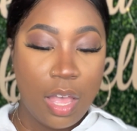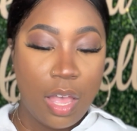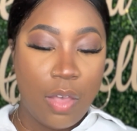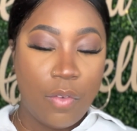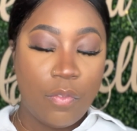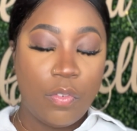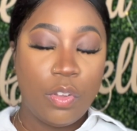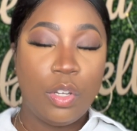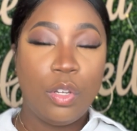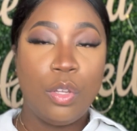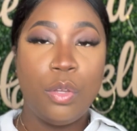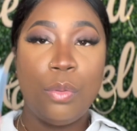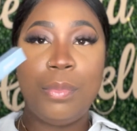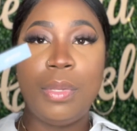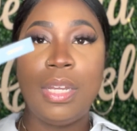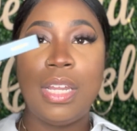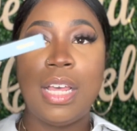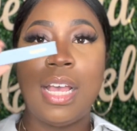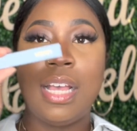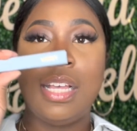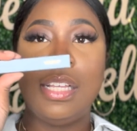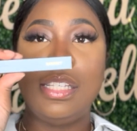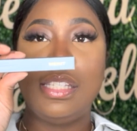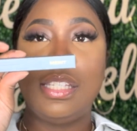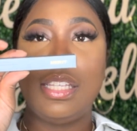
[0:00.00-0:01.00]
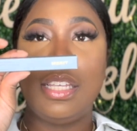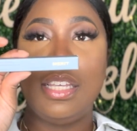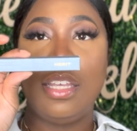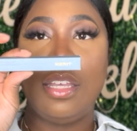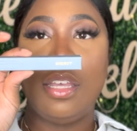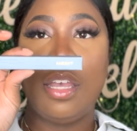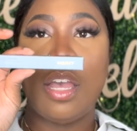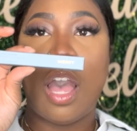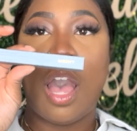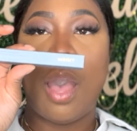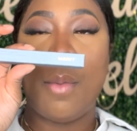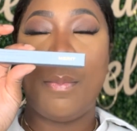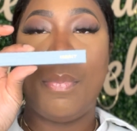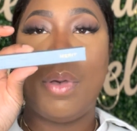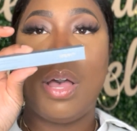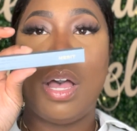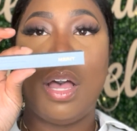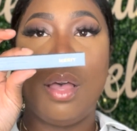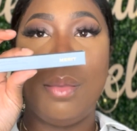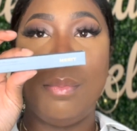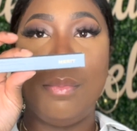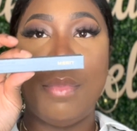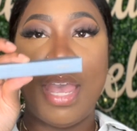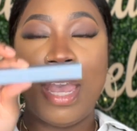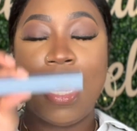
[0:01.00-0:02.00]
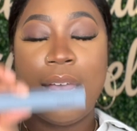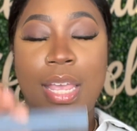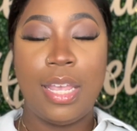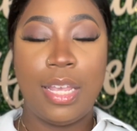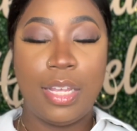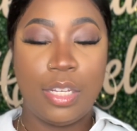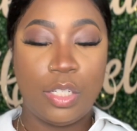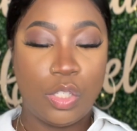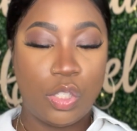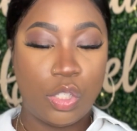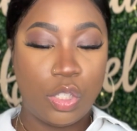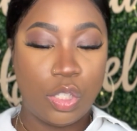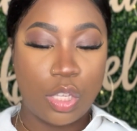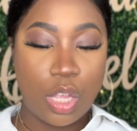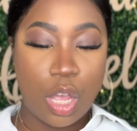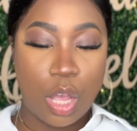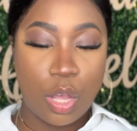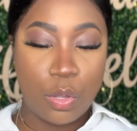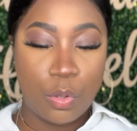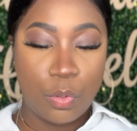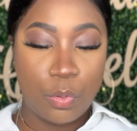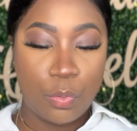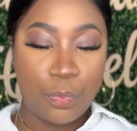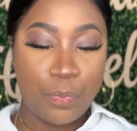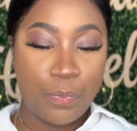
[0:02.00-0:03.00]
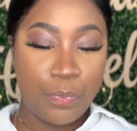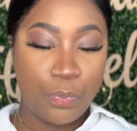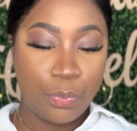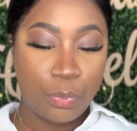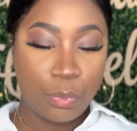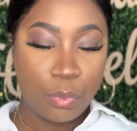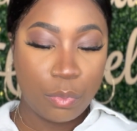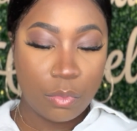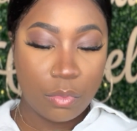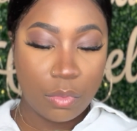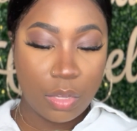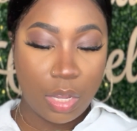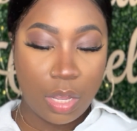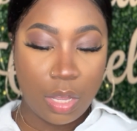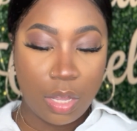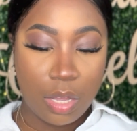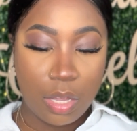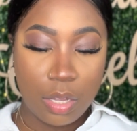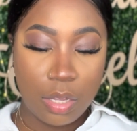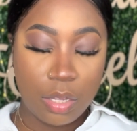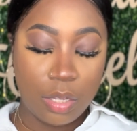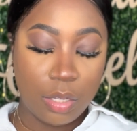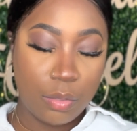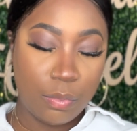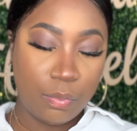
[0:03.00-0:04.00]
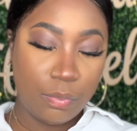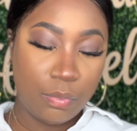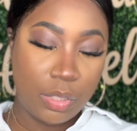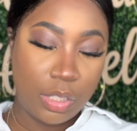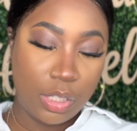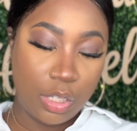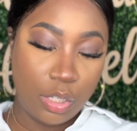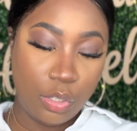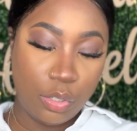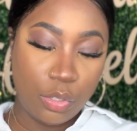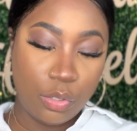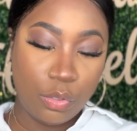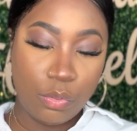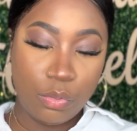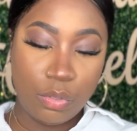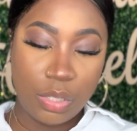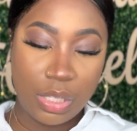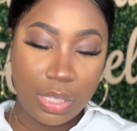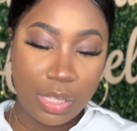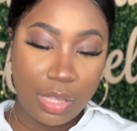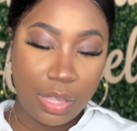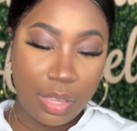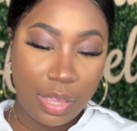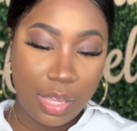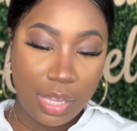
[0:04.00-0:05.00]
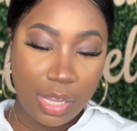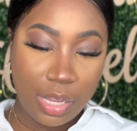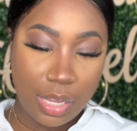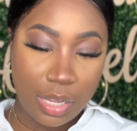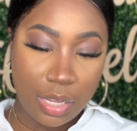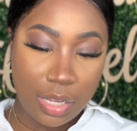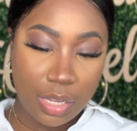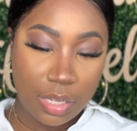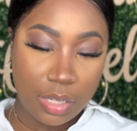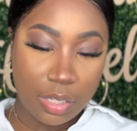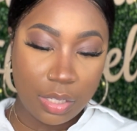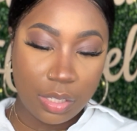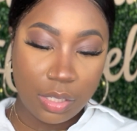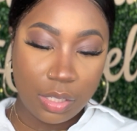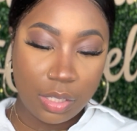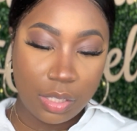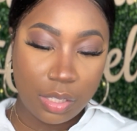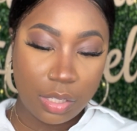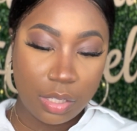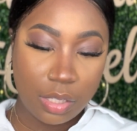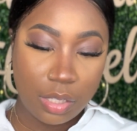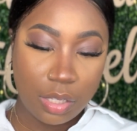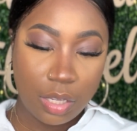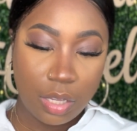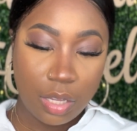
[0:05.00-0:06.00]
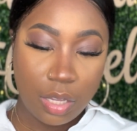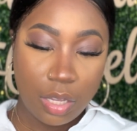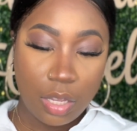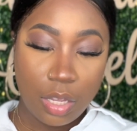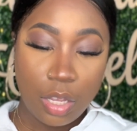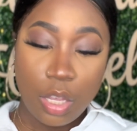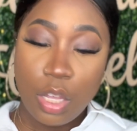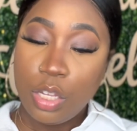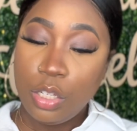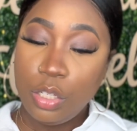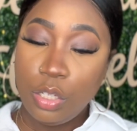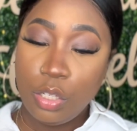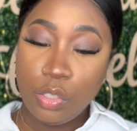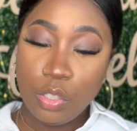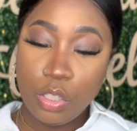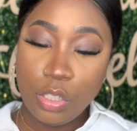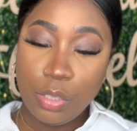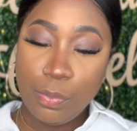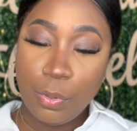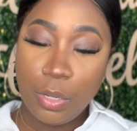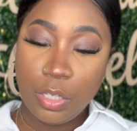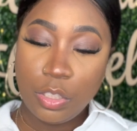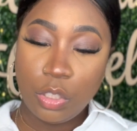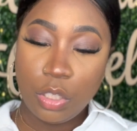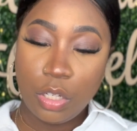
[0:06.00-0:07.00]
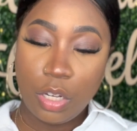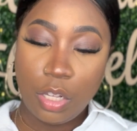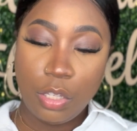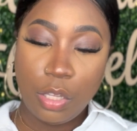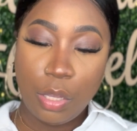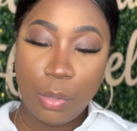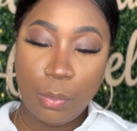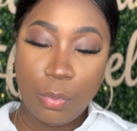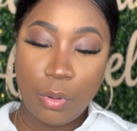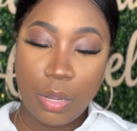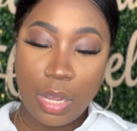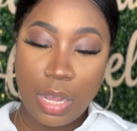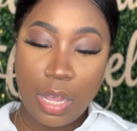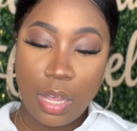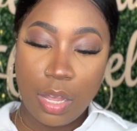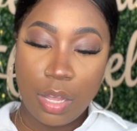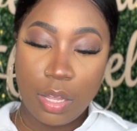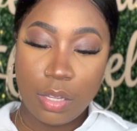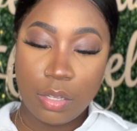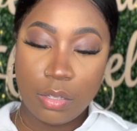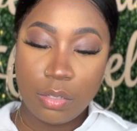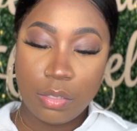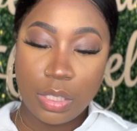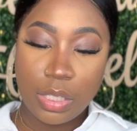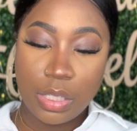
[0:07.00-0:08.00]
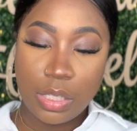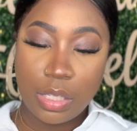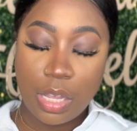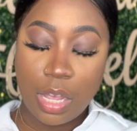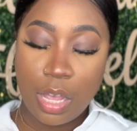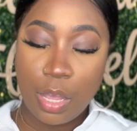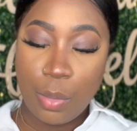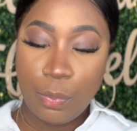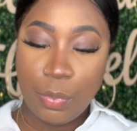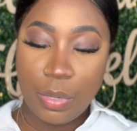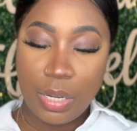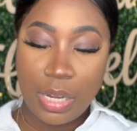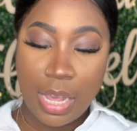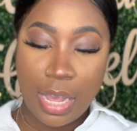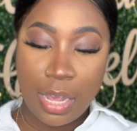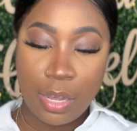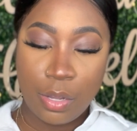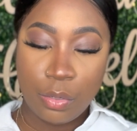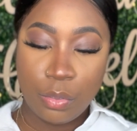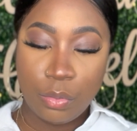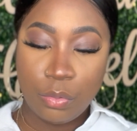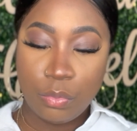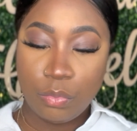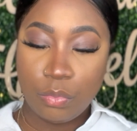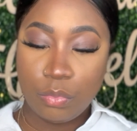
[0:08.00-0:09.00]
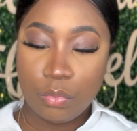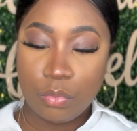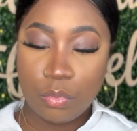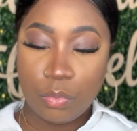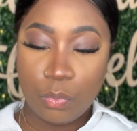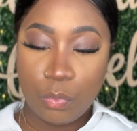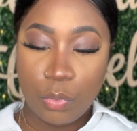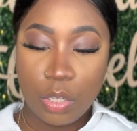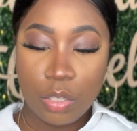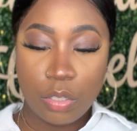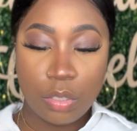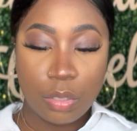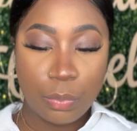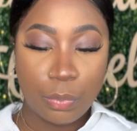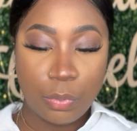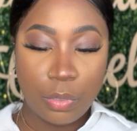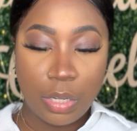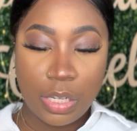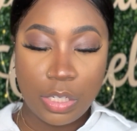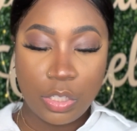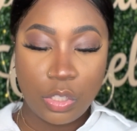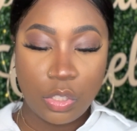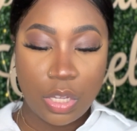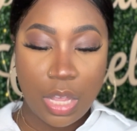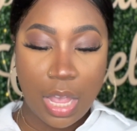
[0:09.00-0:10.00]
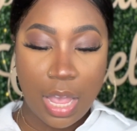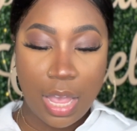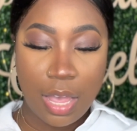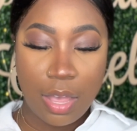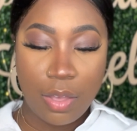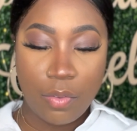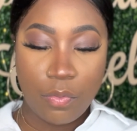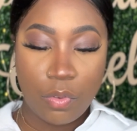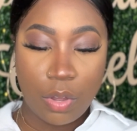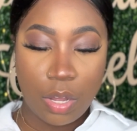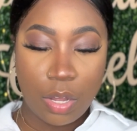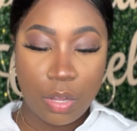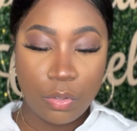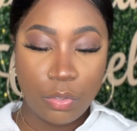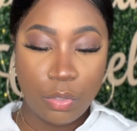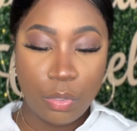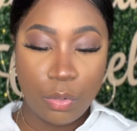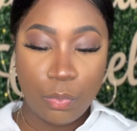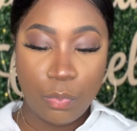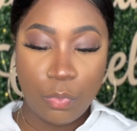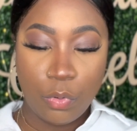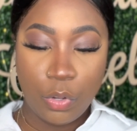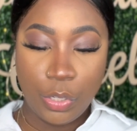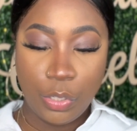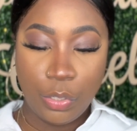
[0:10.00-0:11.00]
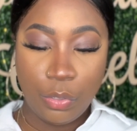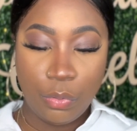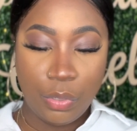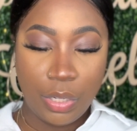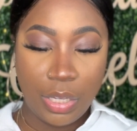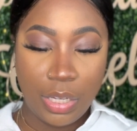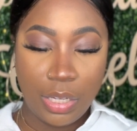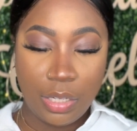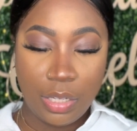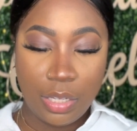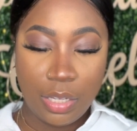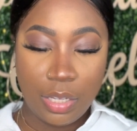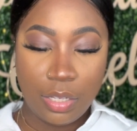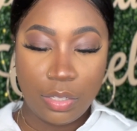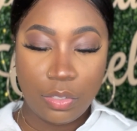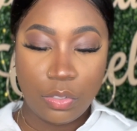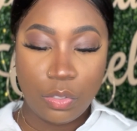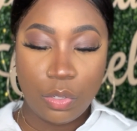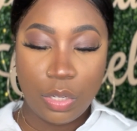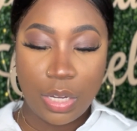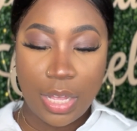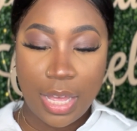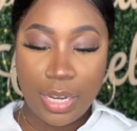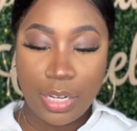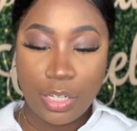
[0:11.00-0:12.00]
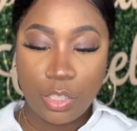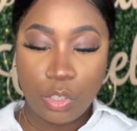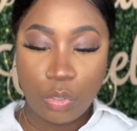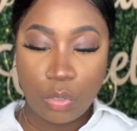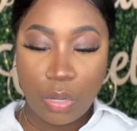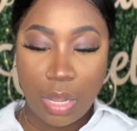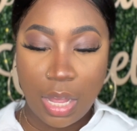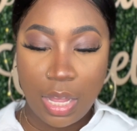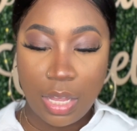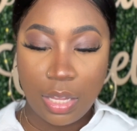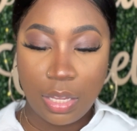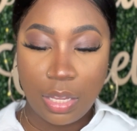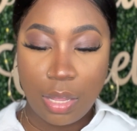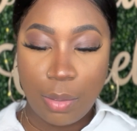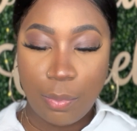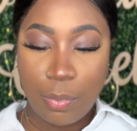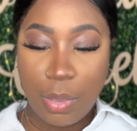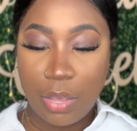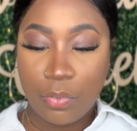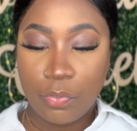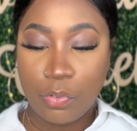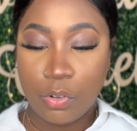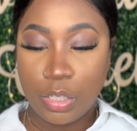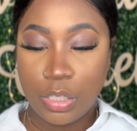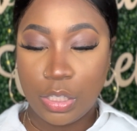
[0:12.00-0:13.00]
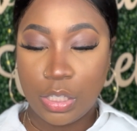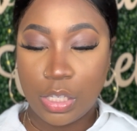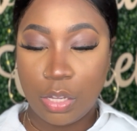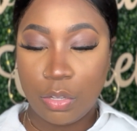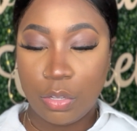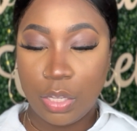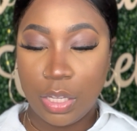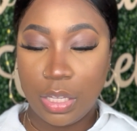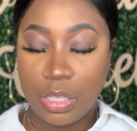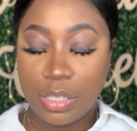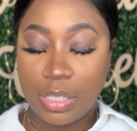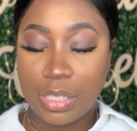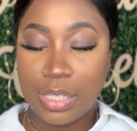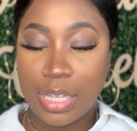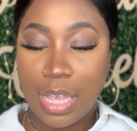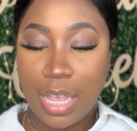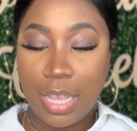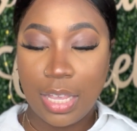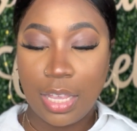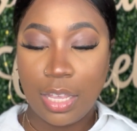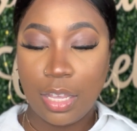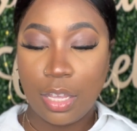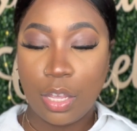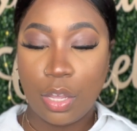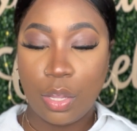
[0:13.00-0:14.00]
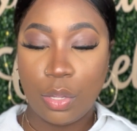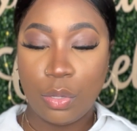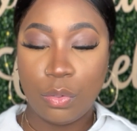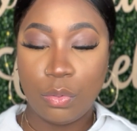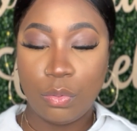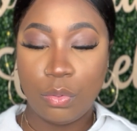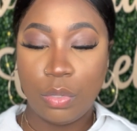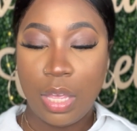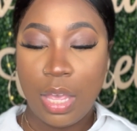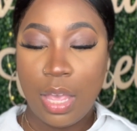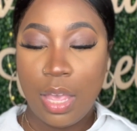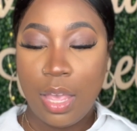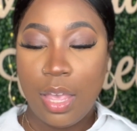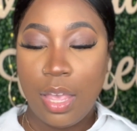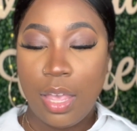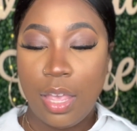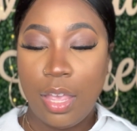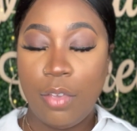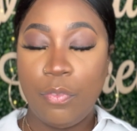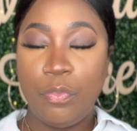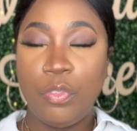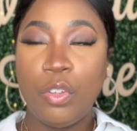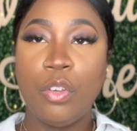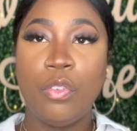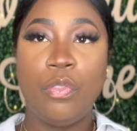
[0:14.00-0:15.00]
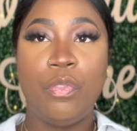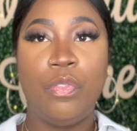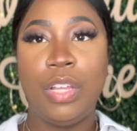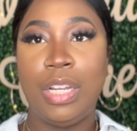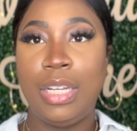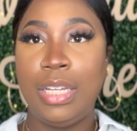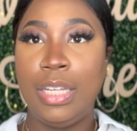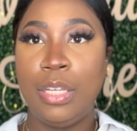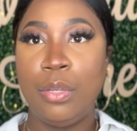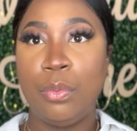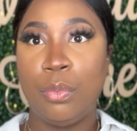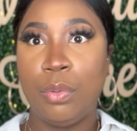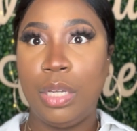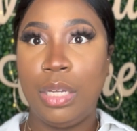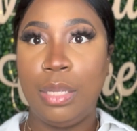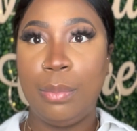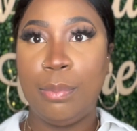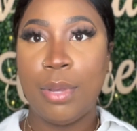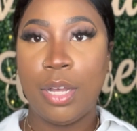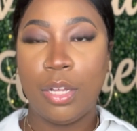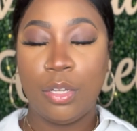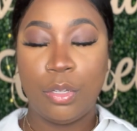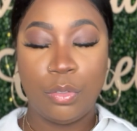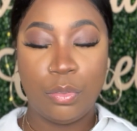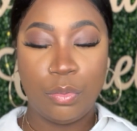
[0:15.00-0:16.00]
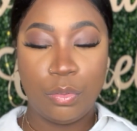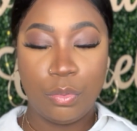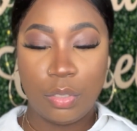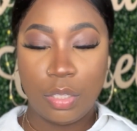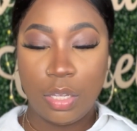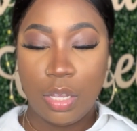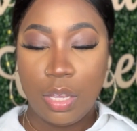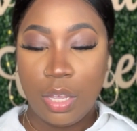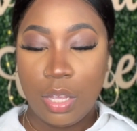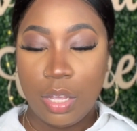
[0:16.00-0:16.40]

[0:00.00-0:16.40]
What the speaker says: Voluminizing Pomade. So to use this, you just brush it on your brows, up and out, wiggle the brush to add volume where you need it. You let it dry and come back for a second coat if you're feeling really bold.